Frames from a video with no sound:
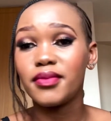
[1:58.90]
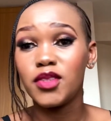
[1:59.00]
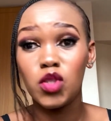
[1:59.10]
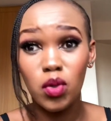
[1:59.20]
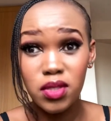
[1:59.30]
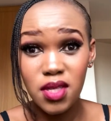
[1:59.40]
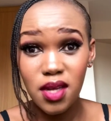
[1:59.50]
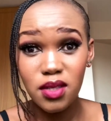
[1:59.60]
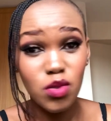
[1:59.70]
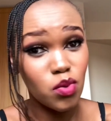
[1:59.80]
doctor
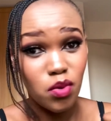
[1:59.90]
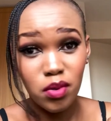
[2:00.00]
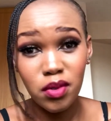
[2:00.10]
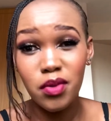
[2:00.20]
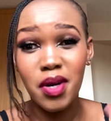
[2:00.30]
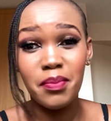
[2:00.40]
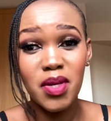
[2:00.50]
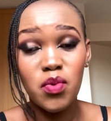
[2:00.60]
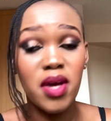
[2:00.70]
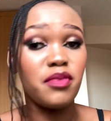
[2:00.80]
to call, or a
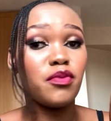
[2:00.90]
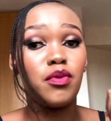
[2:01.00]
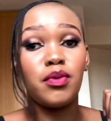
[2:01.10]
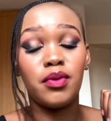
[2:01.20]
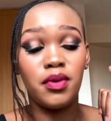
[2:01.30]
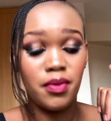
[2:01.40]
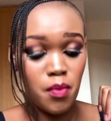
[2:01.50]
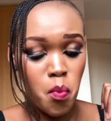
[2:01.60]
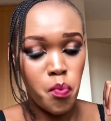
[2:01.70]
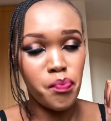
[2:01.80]
midwife, or
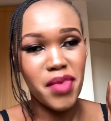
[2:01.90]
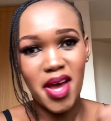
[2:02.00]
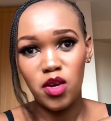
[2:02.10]
an